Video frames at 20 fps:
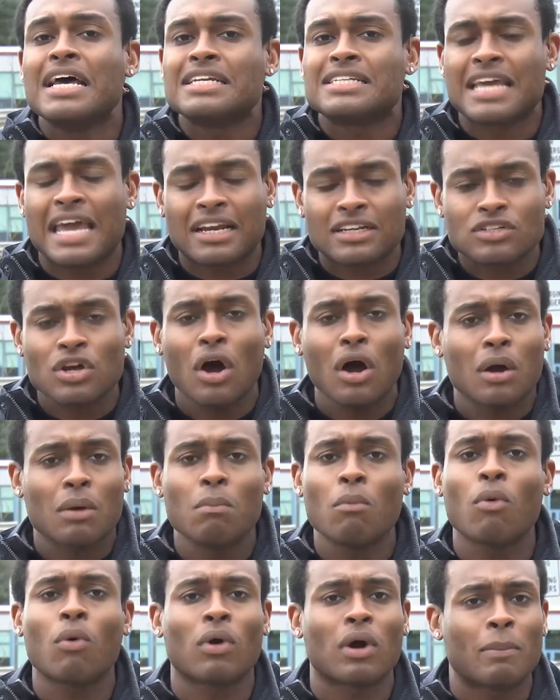to talk
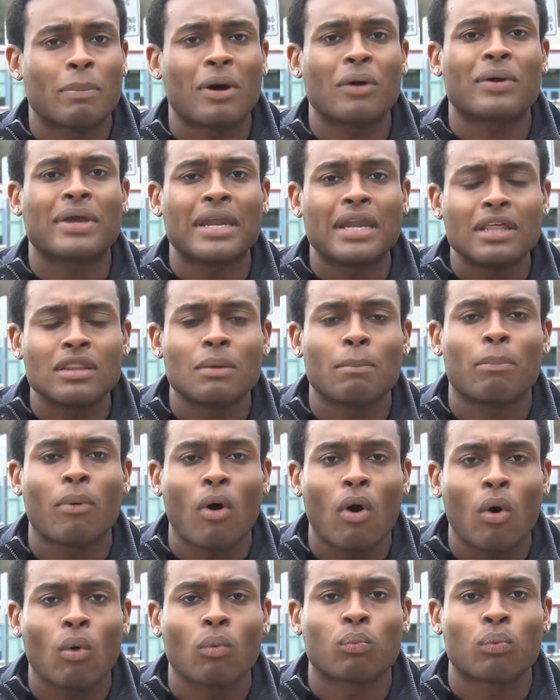more about getting the
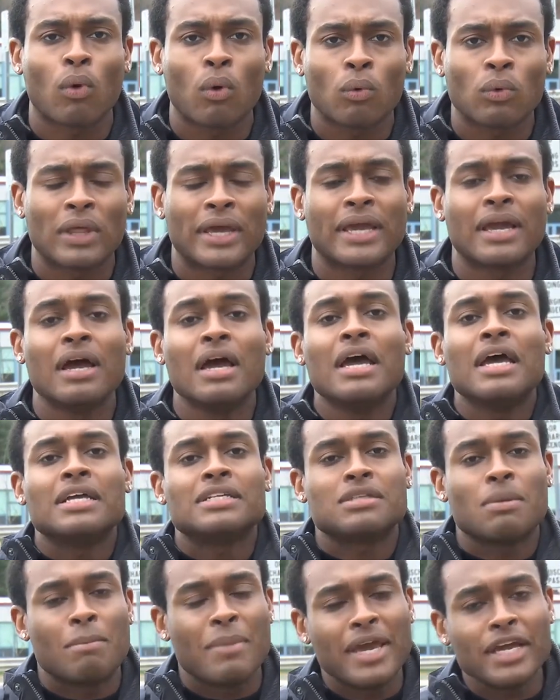ball rolling
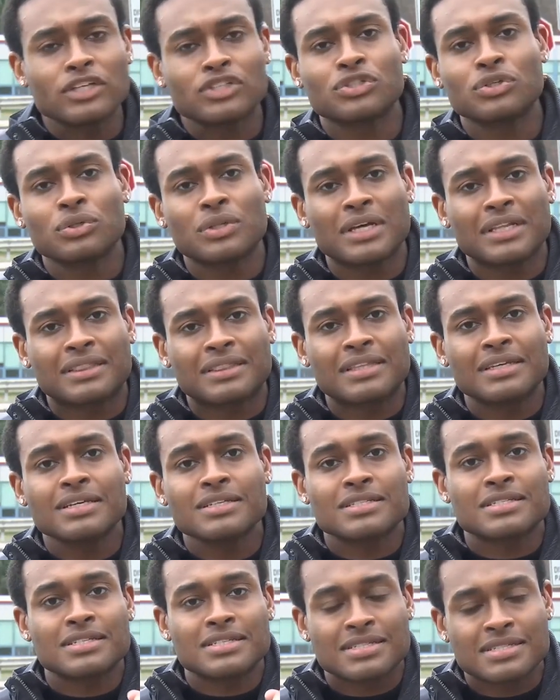to make sure that this
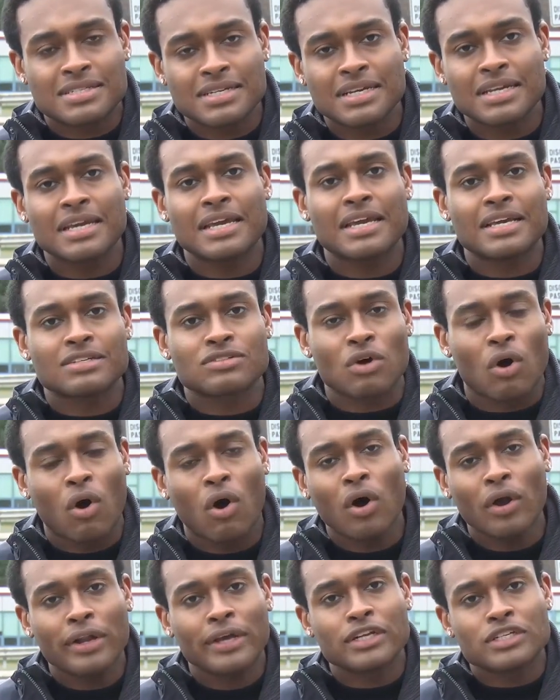city is
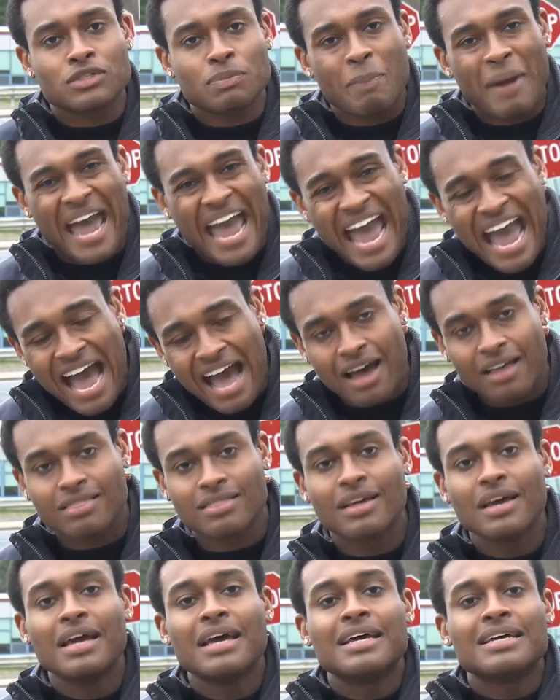on its path
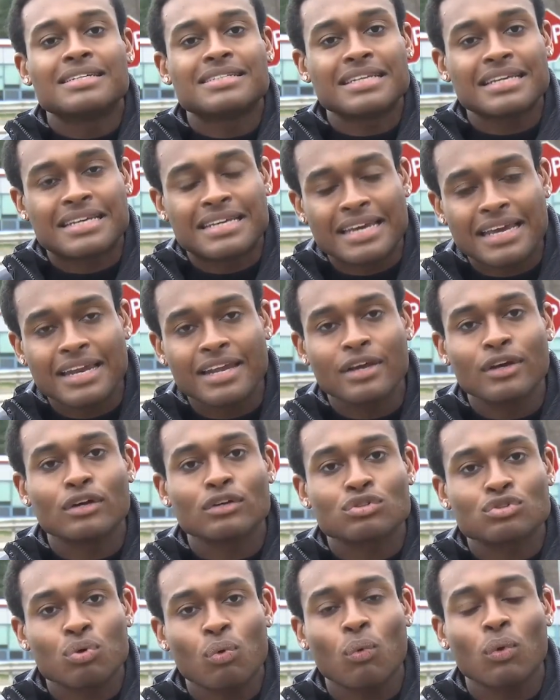to getting
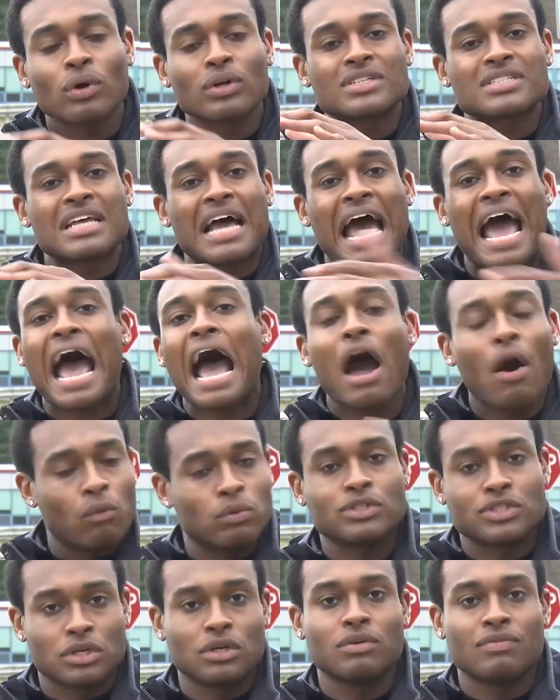towards
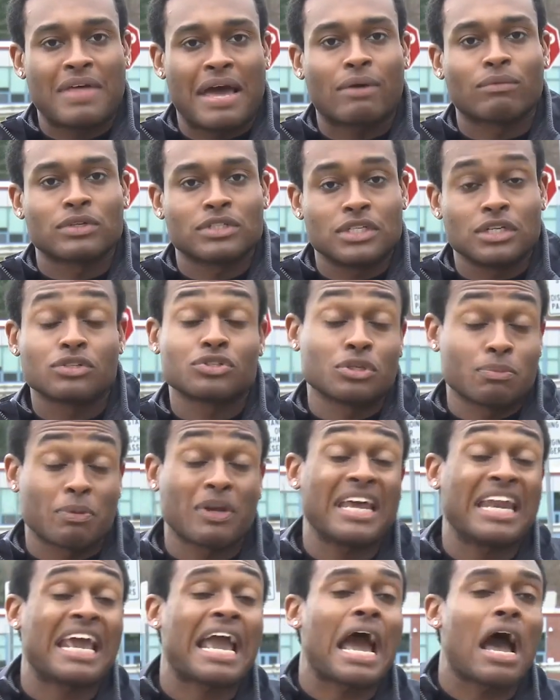out of that receivership or
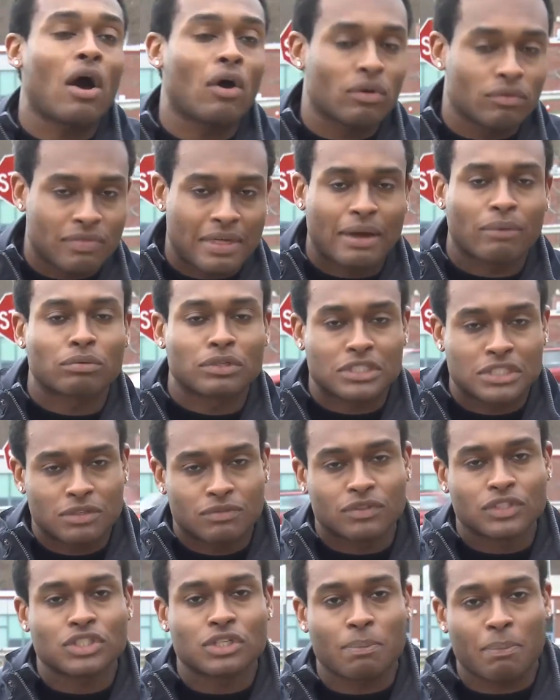getting out of that
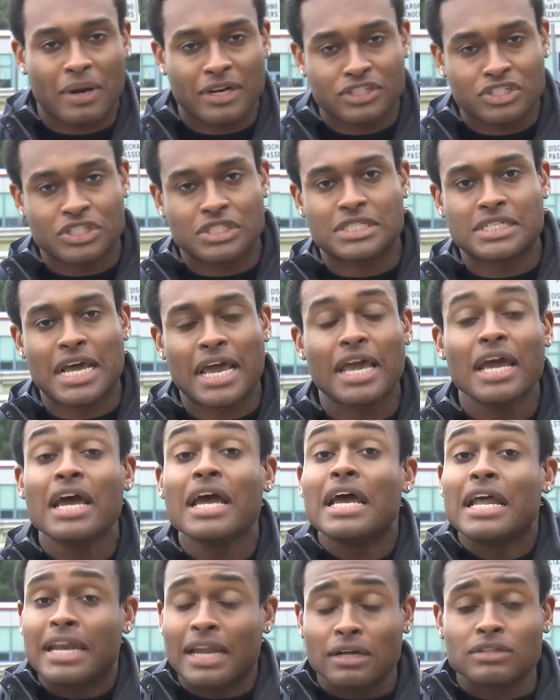receivership, I should say.
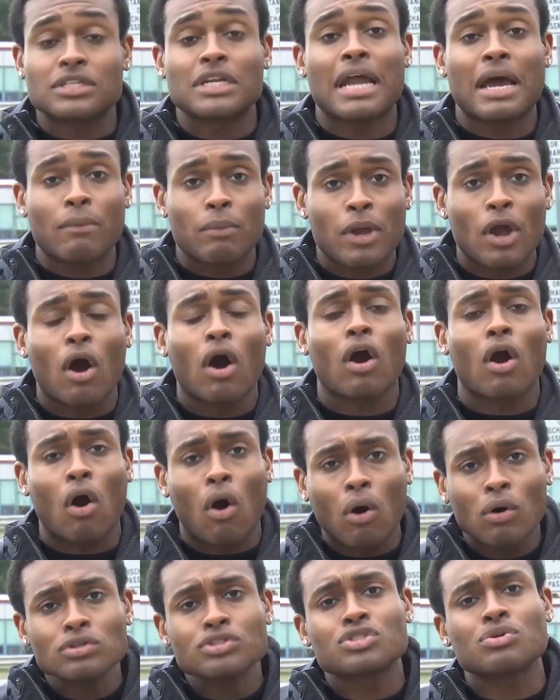Now, tonight we are
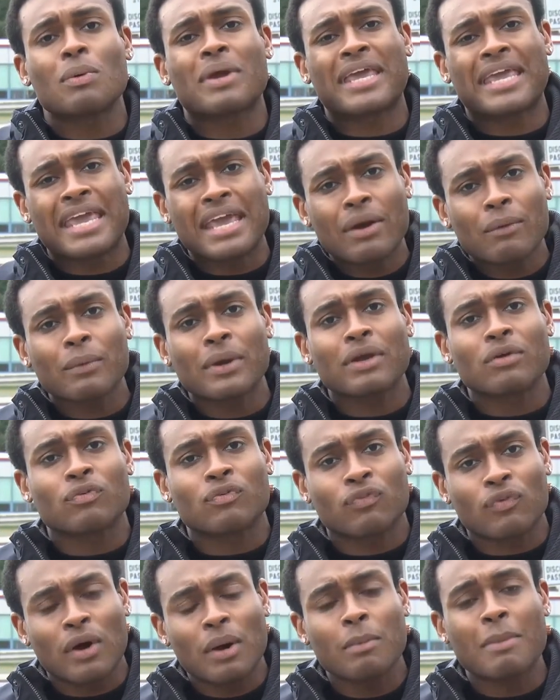also hearing
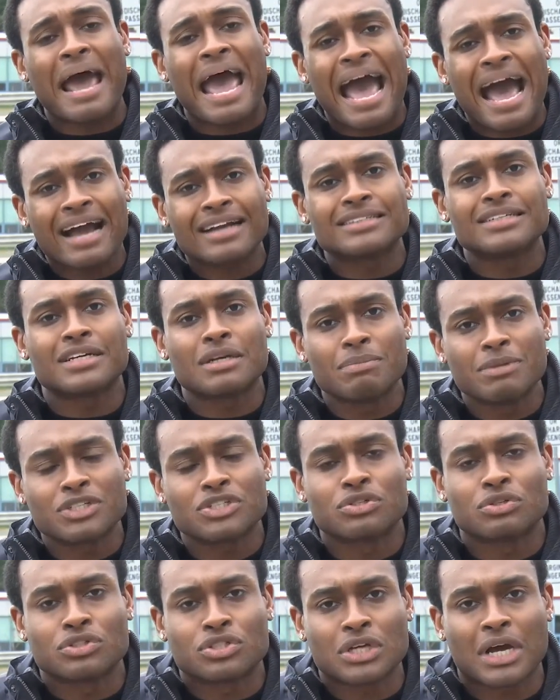from Acting
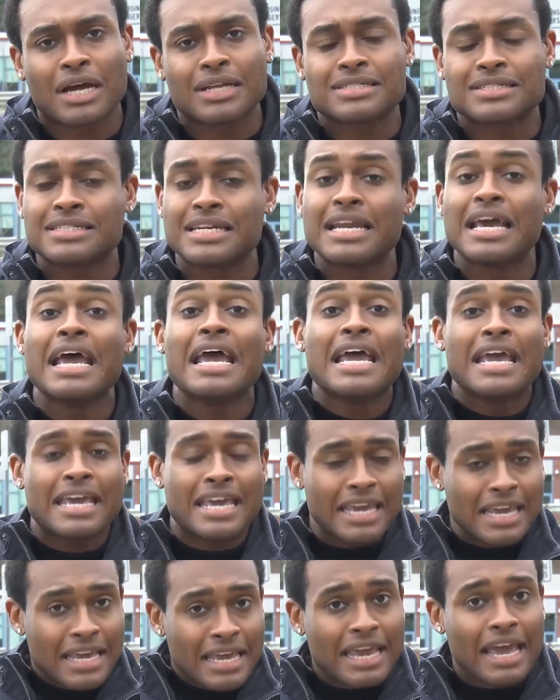Commissioner Johnston.
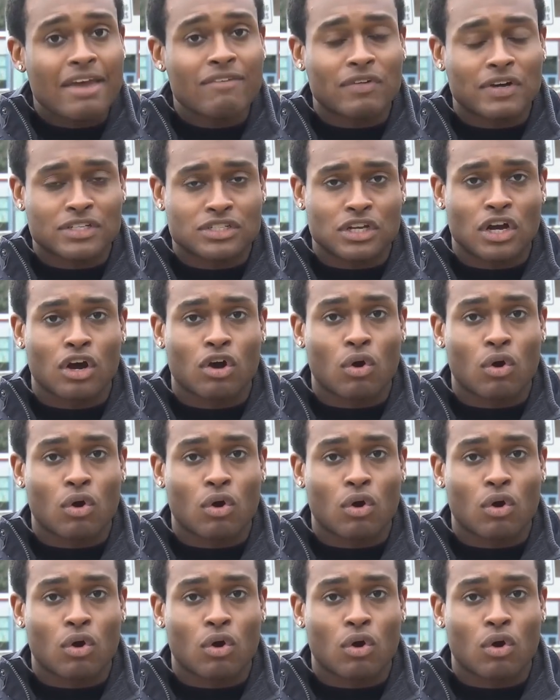He gave us a